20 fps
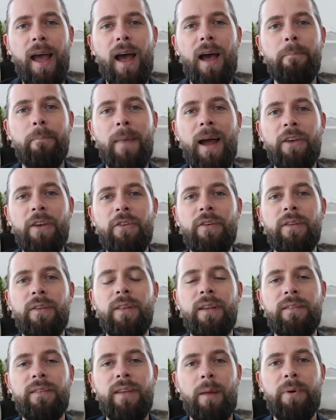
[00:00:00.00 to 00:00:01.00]
imagine
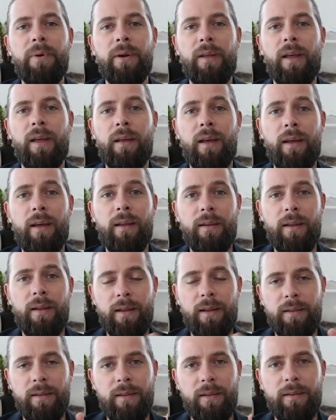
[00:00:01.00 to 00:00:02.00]

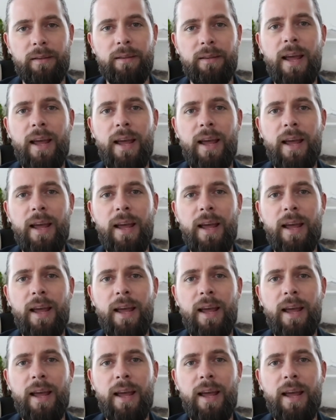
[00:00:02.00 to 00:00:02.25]
the